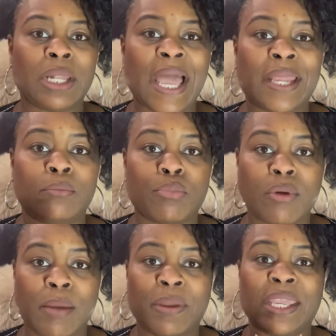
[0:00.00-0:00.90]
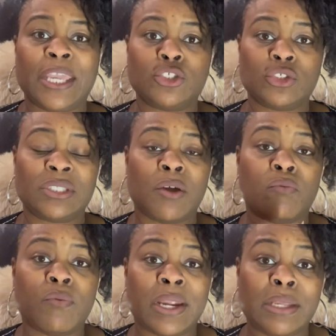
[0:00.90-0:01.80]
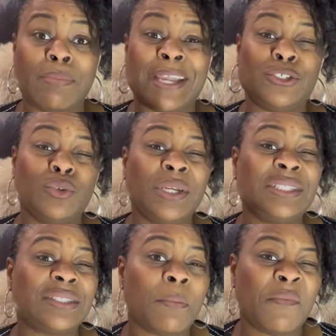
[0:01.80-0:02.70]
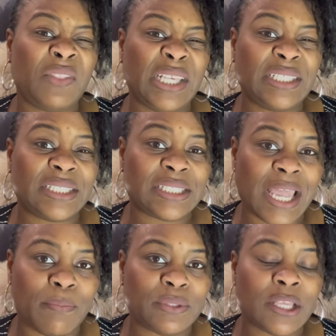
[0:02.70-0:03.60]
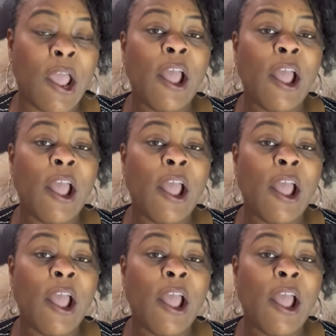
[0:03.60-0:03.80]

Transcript: plan, prep, and get yourself ready by doing some of these steps.